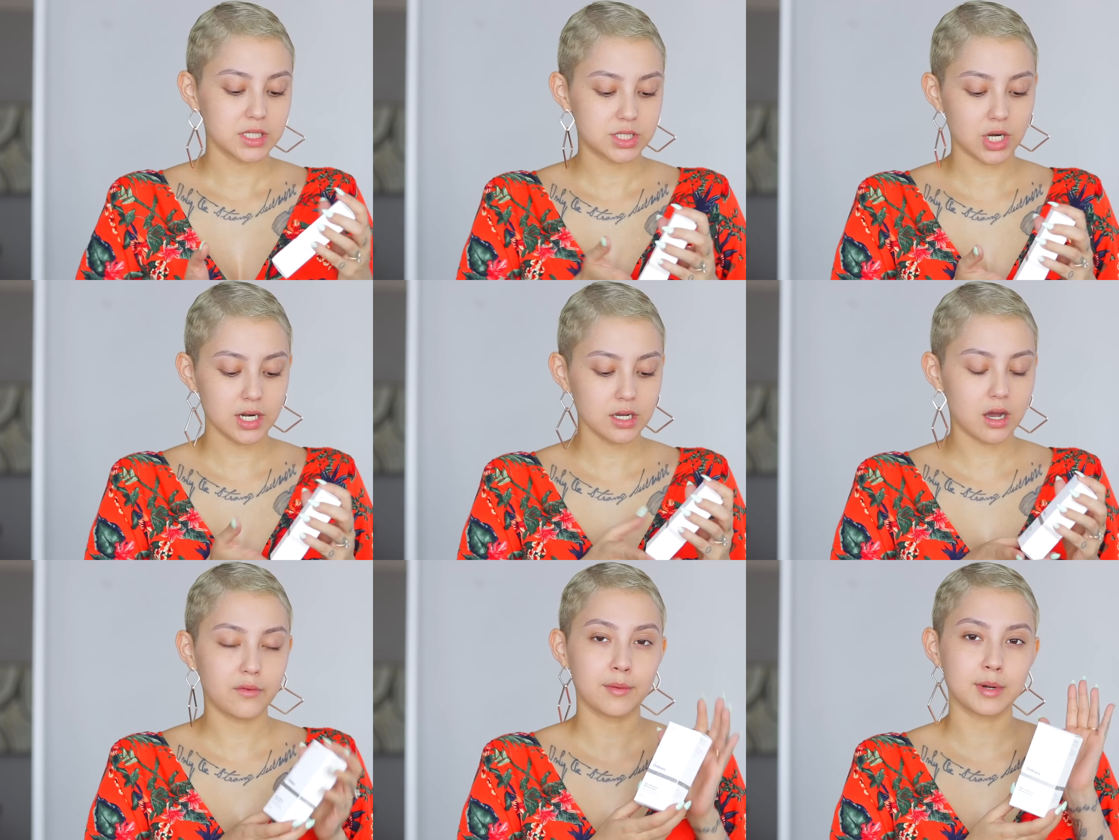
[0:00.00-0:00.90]
Starting
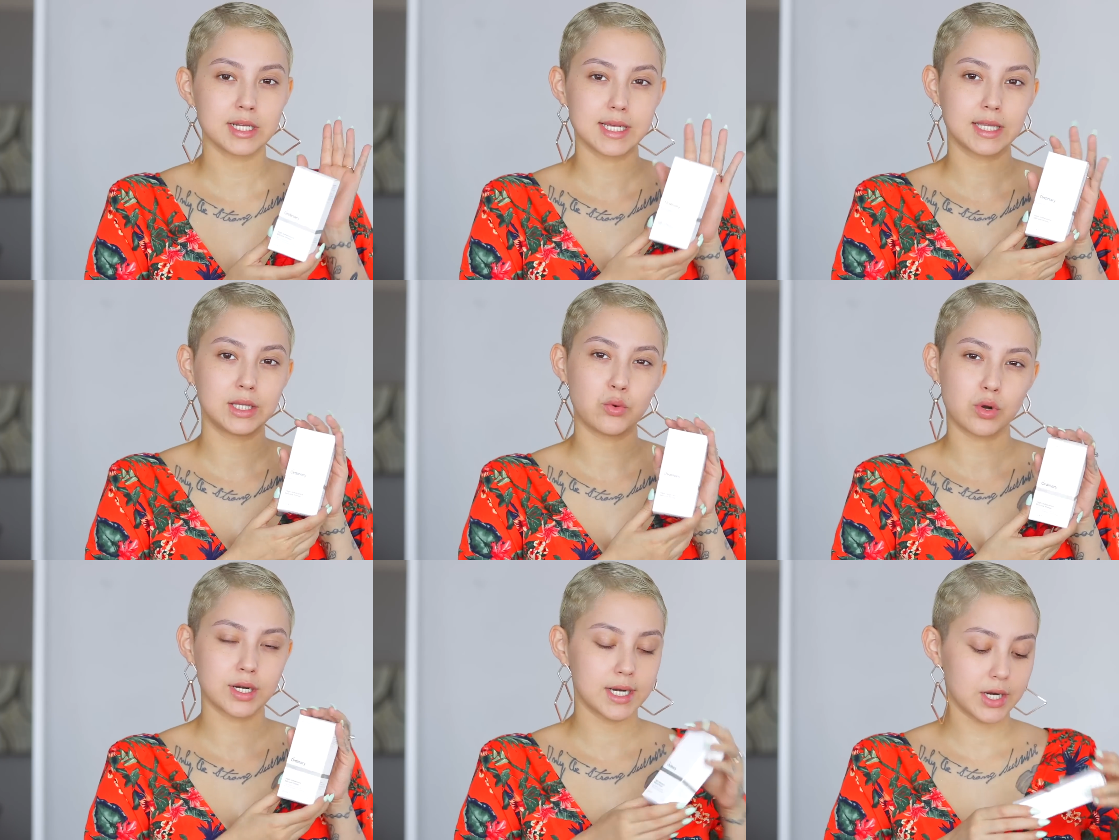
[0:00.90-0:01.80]
off, I'm gonna take the
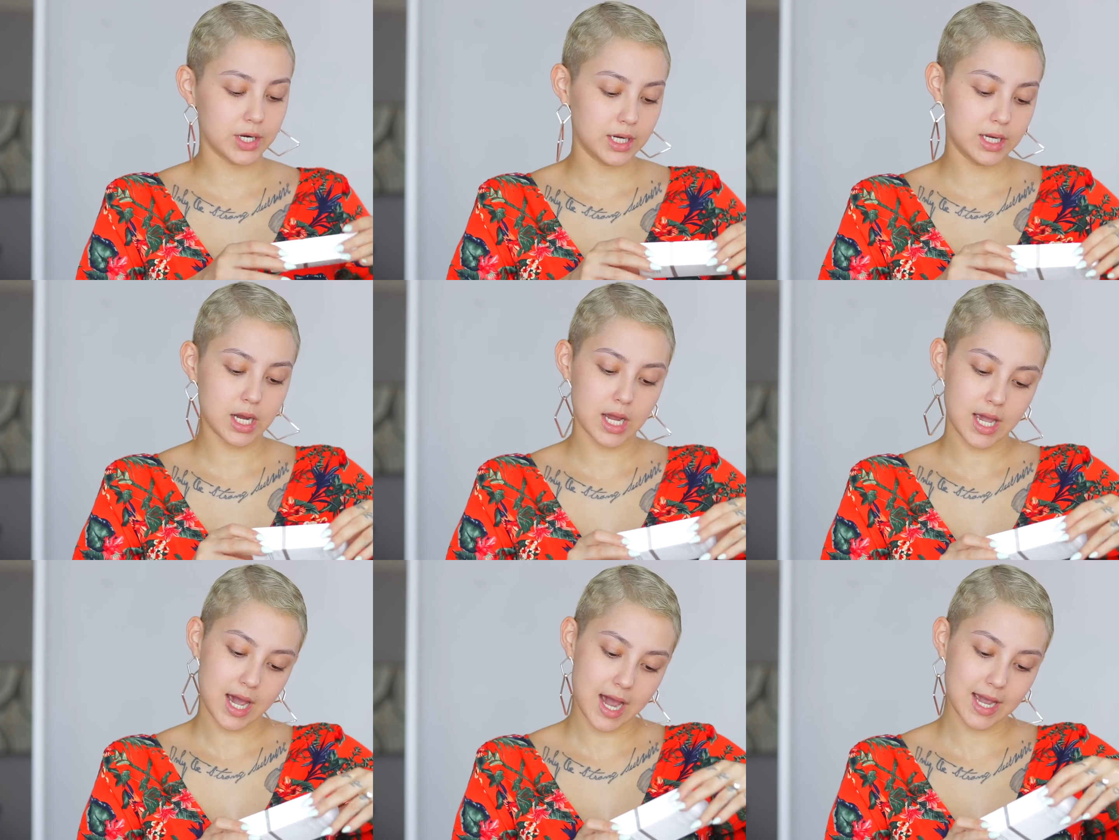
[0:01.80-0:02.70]
Ordinary
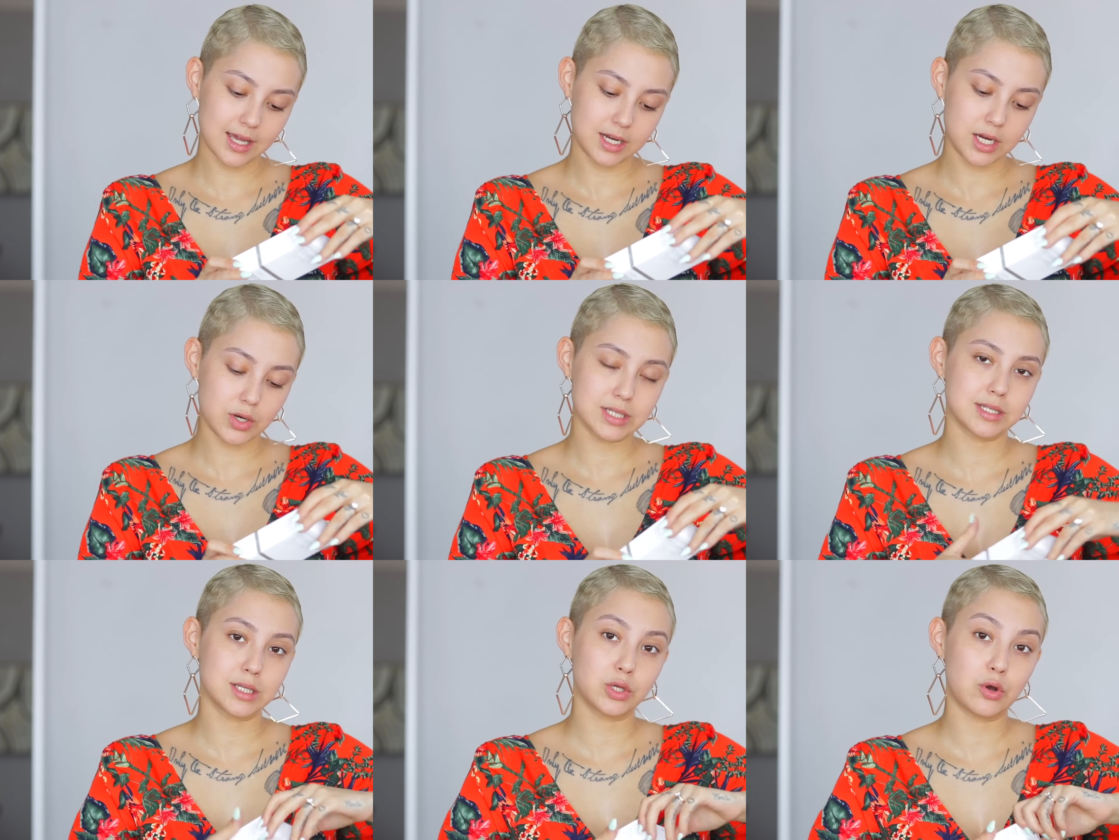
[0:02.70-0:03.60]
High Adherence
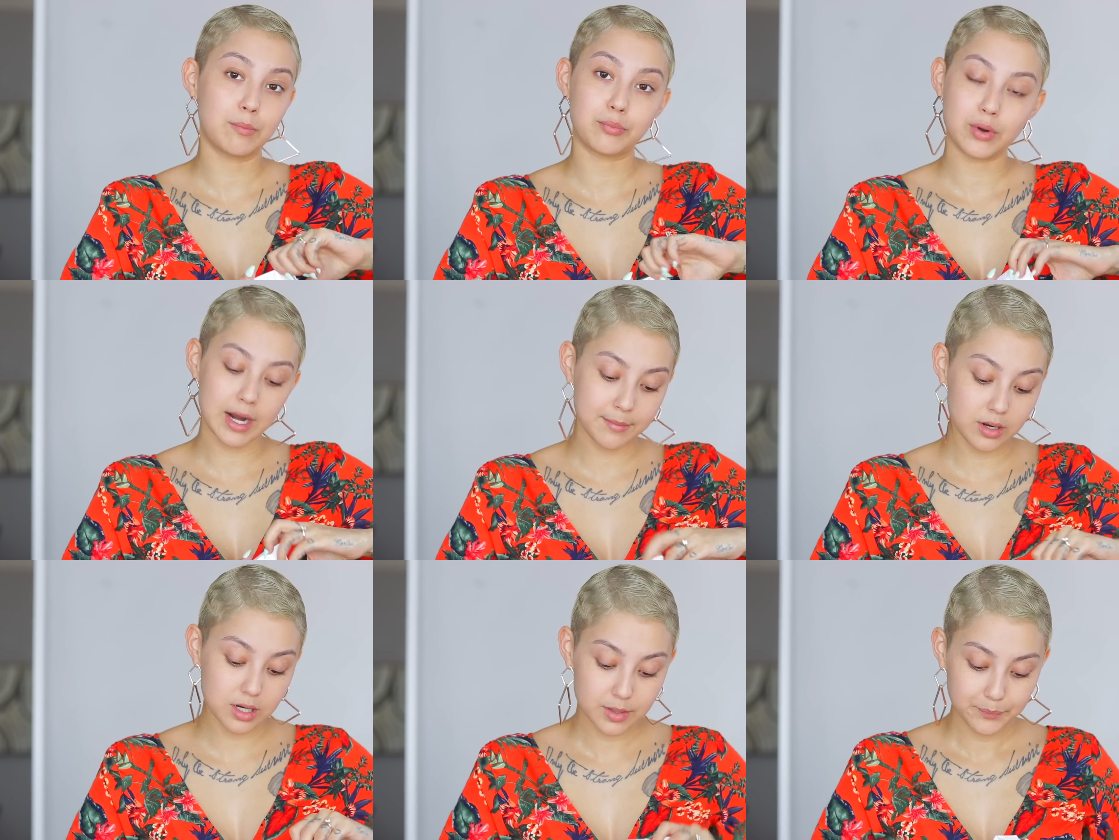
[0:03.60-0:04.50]
Silicone
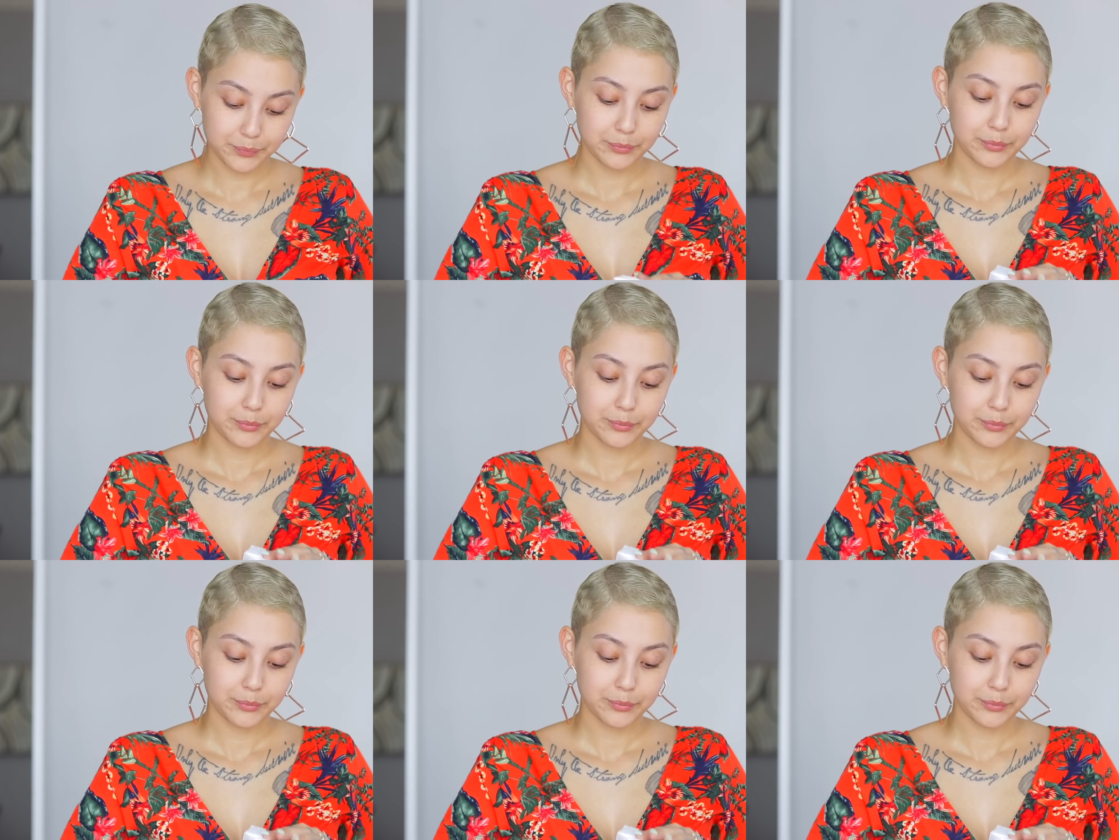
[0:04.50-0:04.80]
Primer.